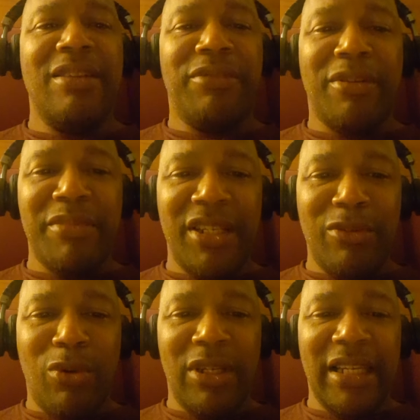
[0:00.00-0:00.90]
From day
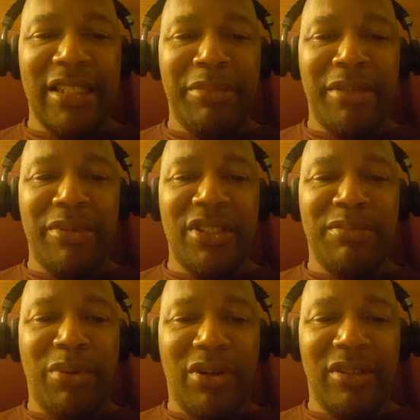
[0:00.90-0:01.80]
one that the baby is
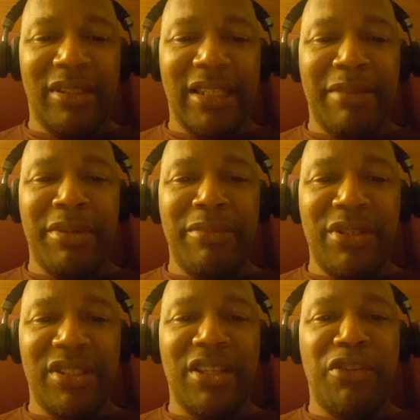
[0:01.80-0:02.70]
born, that baby
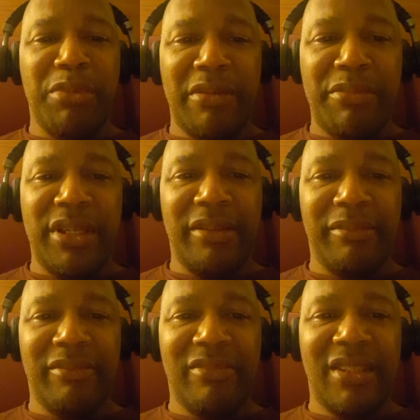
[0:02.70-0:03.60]
is a human being.
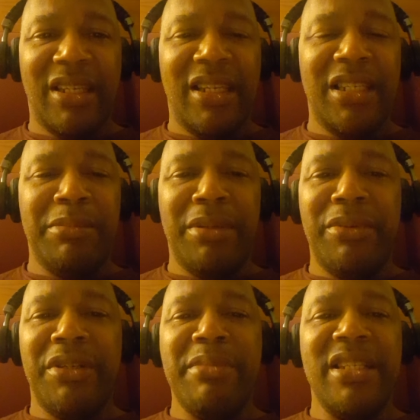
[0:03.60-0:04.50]
The
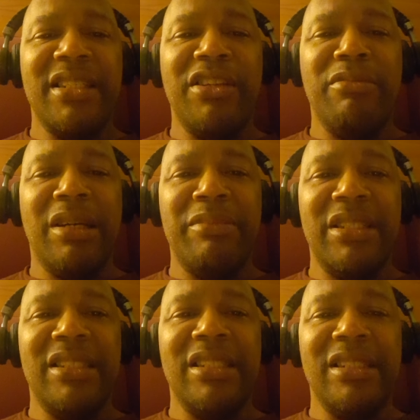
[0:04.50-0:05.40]
baby remains a human
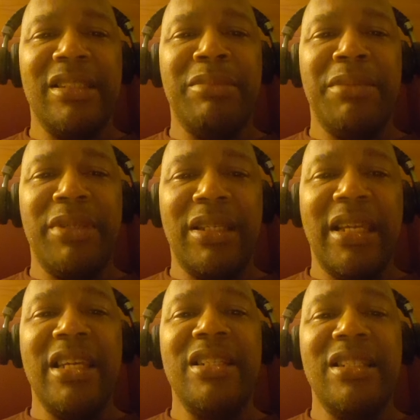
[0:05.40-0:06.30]
being till the baby
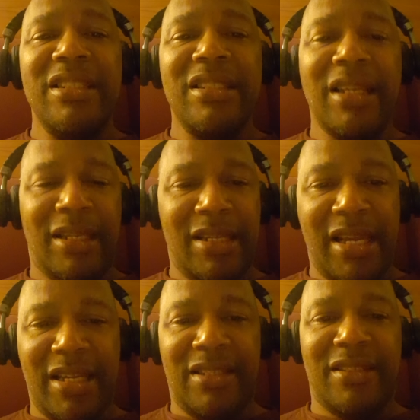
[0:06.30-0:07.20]
ages and
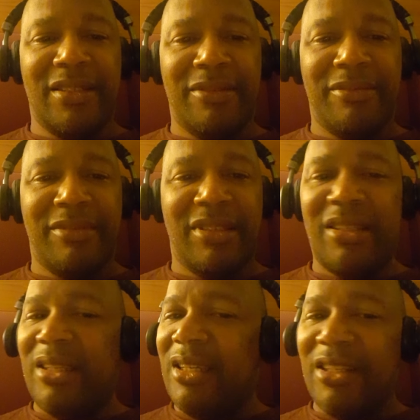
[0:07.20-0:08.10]
dies.
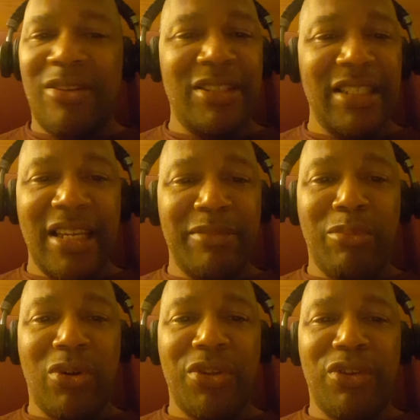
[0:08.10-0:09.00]
It doesn't get
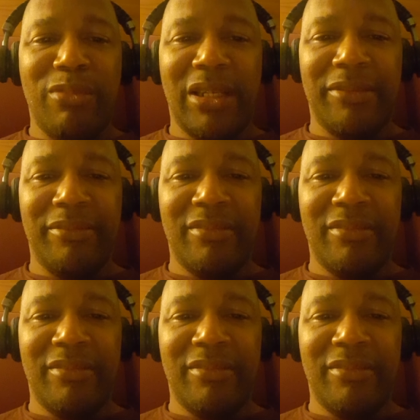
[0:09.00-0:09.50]
more human.